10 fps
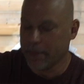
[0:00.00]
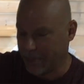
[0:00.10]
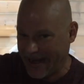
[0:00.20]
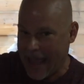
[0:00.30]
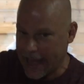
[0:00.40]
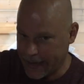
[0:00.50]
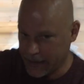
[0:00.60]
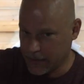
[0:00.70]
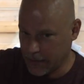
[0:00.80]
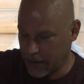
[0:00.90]
but
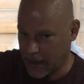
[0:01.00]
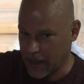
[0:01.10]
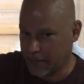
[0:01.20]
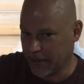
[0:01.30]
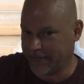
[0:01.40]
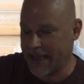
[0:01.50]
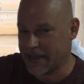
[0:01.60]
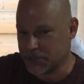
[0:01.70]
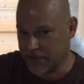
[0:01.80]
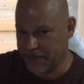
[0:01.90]
added a couple of
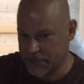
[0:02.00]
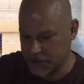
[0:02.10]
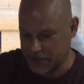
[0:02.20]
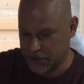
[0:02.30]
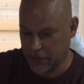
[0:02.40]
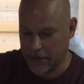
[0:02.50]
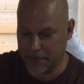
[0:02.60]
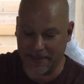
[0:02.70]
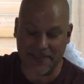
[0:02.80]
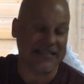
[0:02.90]
extra features to it.
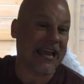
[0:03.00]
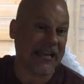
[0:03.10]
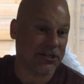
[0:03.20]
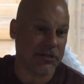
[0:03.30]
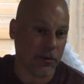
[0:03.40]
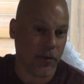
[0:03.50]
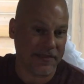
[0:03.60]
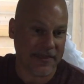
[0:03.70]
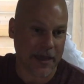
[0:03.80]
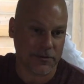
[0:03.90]
But this HD
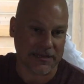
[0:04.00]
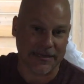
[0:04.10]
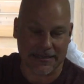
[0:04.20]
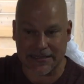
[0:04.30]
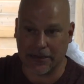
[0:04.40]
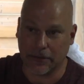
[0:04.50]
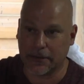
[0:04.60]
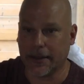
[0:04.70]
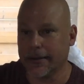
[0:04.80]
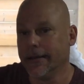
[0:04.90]
1000 is still
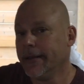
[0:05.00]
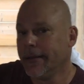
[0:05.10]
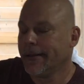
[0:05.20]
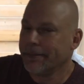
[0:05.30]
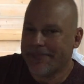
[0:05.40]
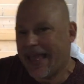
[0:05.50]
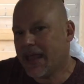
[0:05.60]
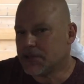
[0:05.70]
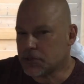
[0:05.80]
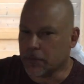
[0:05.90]
kind of
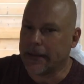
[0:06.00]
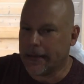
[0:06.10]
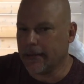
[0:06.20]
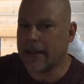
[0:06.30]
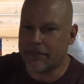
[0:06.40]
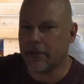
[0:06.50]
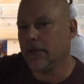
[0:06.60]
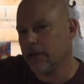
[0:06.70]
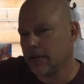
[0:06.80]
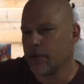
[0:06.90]
entry
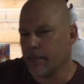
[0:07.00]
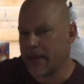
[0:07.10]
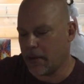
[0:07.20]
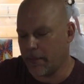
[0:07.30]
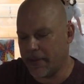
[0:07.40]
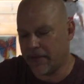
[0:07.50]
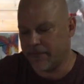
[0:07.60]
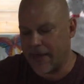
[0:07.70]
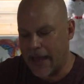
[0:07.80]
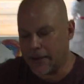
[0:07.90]
level, a little bit
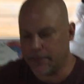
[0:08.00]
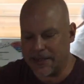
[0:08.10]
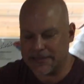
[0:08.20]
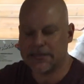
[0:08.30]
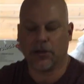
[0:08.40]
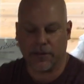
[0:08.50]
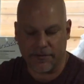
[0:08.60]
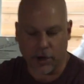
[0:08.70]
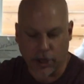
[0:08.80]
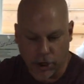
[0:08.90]
above that, but still a
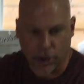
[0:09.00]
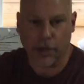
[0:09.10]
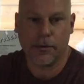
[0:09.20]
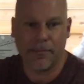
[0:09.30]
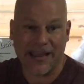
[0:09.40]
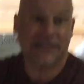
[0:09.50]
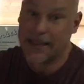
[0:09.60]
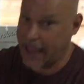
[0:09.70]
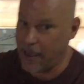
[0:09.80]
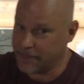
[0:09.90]
very good,
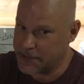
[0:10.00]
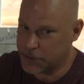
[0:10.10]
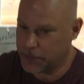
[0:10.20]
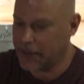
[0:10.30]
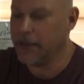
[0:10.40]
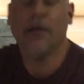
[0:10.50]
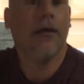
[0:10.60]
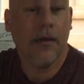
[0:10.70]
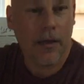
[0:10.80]
basic, heavy duty